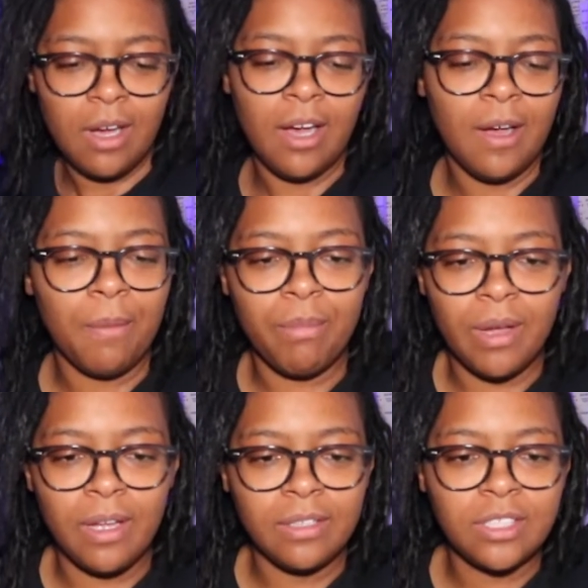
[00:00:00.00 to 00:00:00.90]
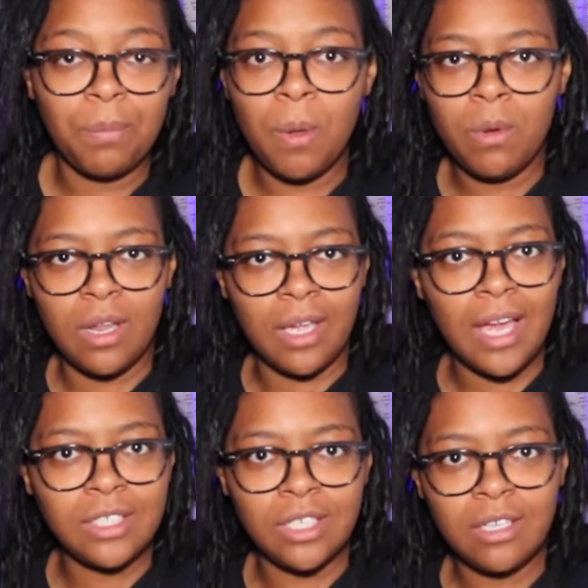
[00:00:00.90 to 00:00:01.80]
Um, but some people didn't
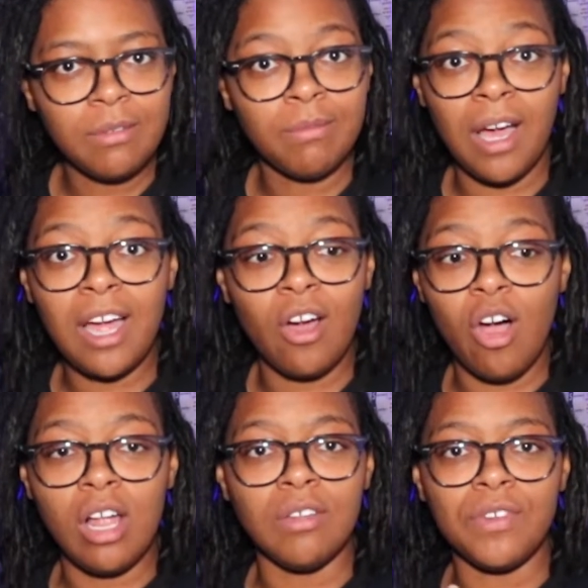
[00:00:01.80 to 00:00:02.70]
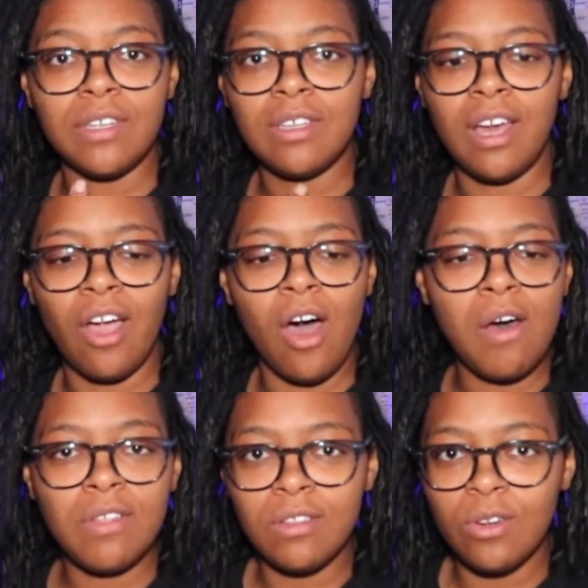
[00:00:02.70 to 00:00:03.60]
catch it, but I caught all of it, like all
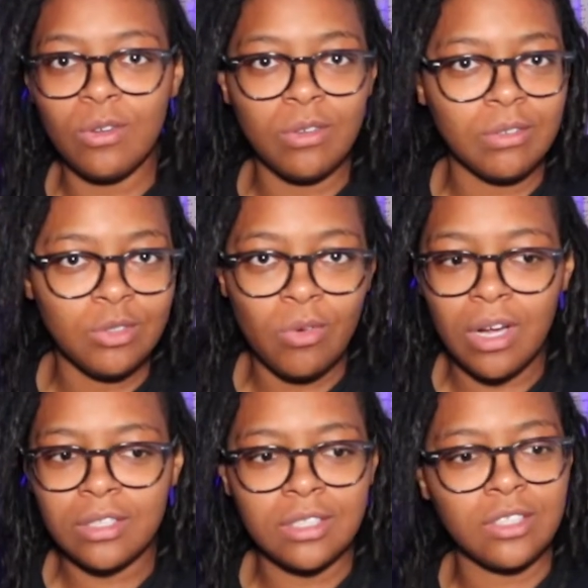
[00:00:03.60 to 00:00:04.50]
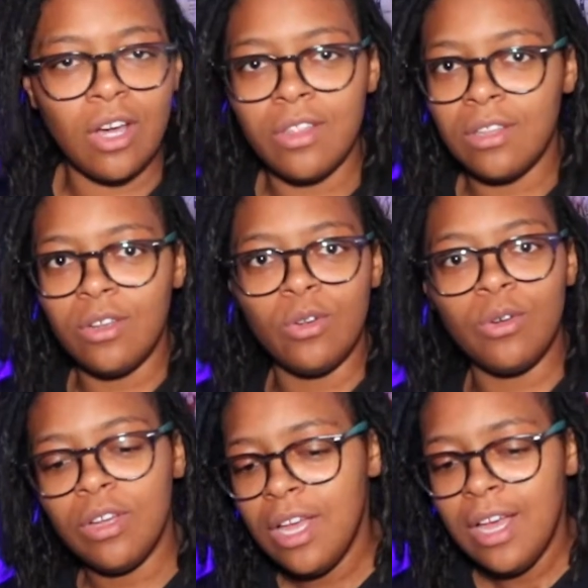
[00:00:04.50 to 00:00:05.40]
the little nuances, all the
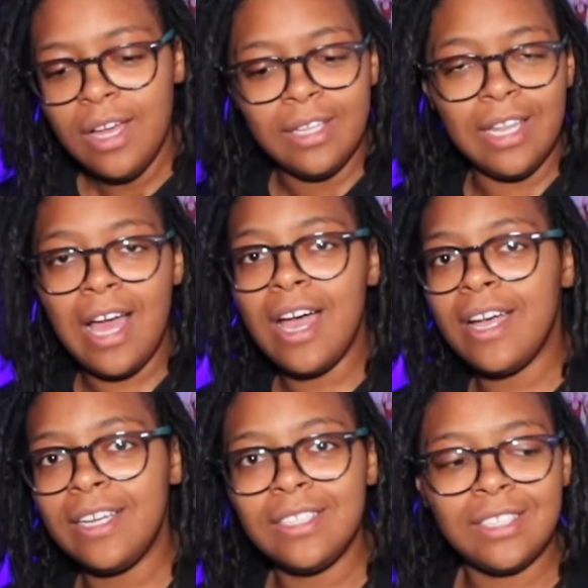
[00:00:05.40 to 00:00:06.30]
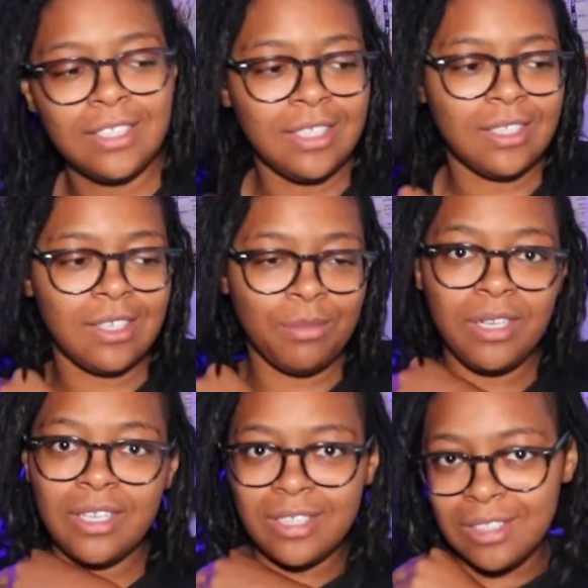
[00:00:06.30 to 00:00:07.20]
little lines, the
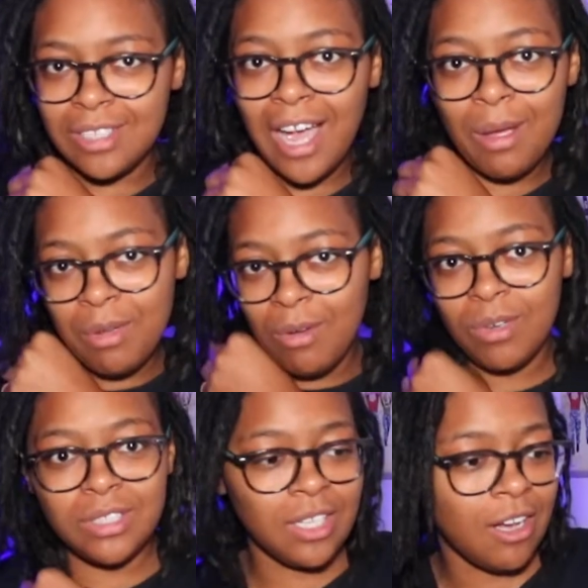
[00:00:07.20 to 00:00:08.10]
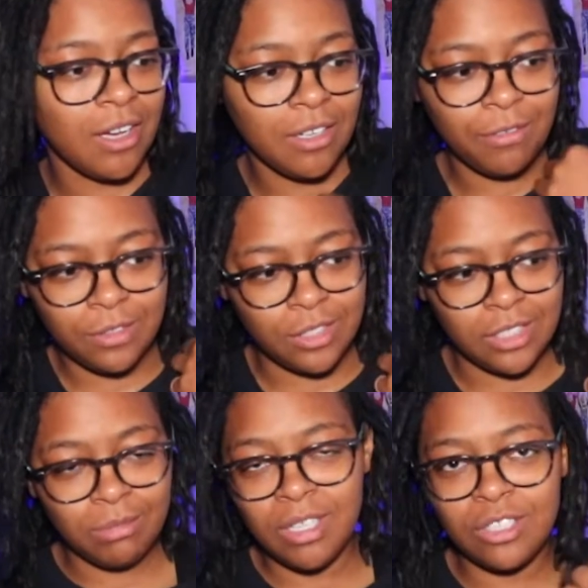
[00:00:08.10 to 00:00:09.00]
comedic timing with stuff, or
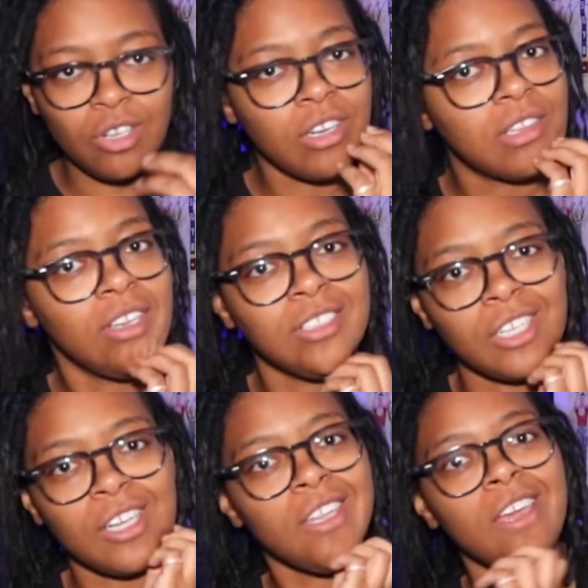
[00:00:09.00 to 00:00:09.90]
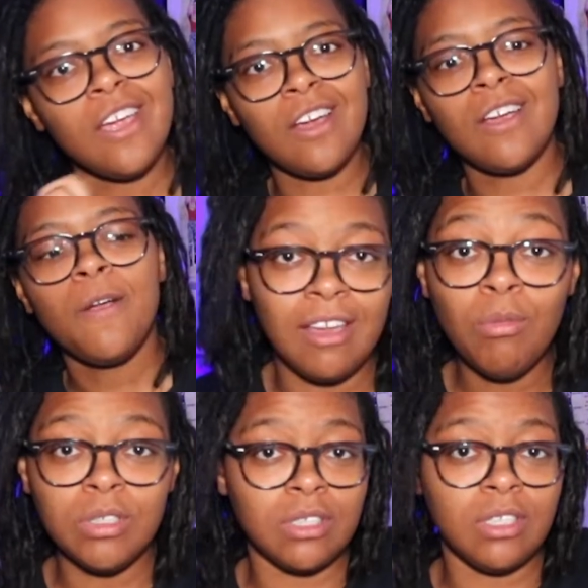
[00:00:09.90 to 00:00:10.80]
just inserting things here and there. It
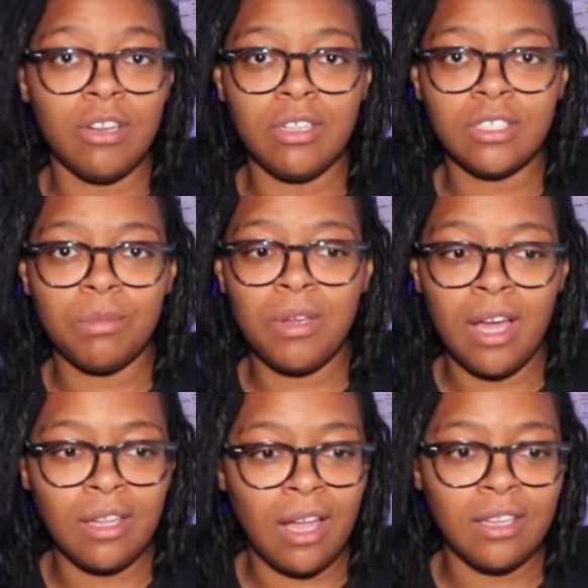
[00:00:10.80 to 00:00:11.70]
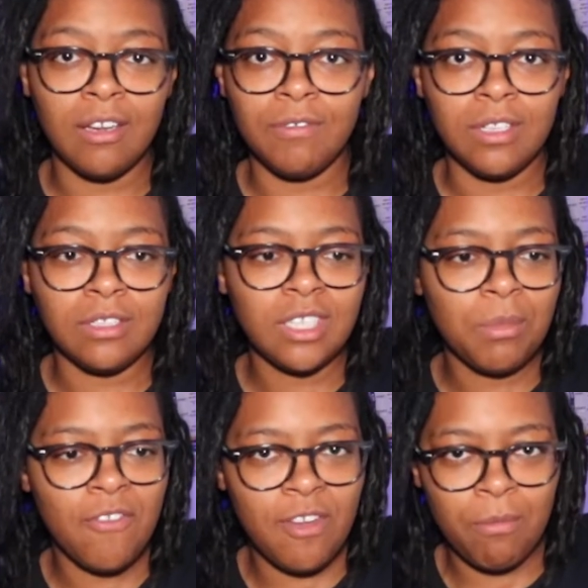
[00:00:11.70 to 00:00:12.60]
was hilarious to me. I, I loved it. Some
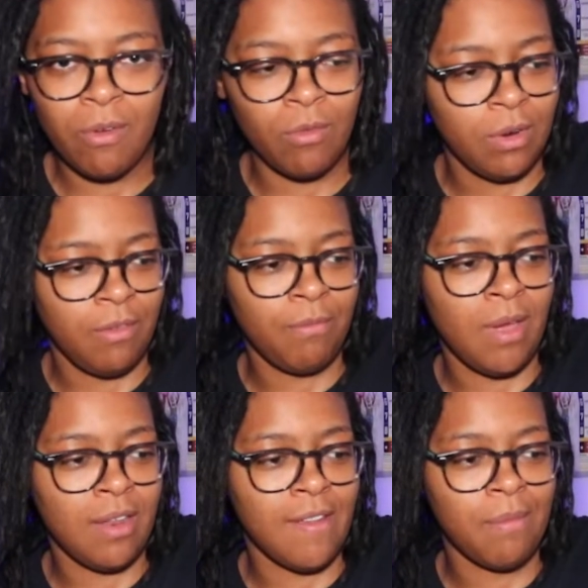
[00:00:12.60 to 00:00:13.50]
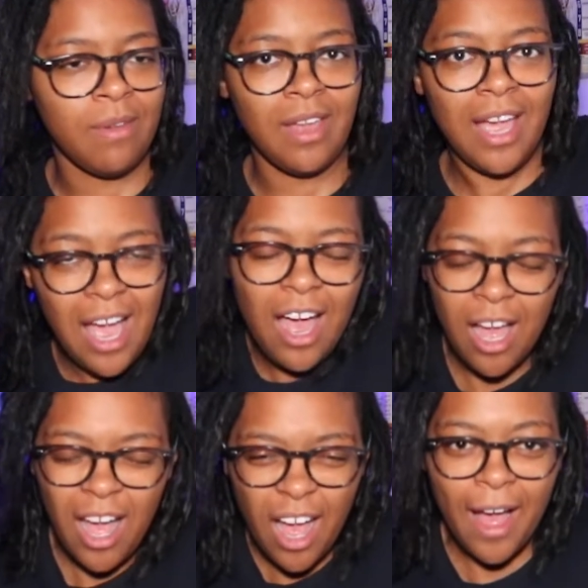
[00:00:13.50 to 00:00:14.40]
of it, when the man I've been like, ha
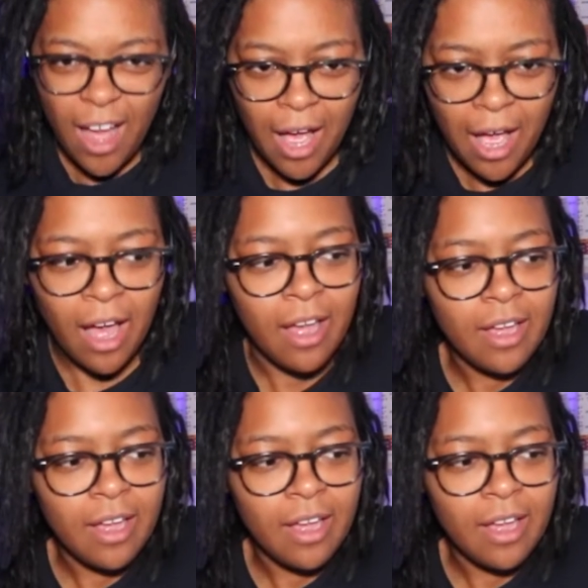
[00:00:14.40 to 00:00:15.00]
ha ha,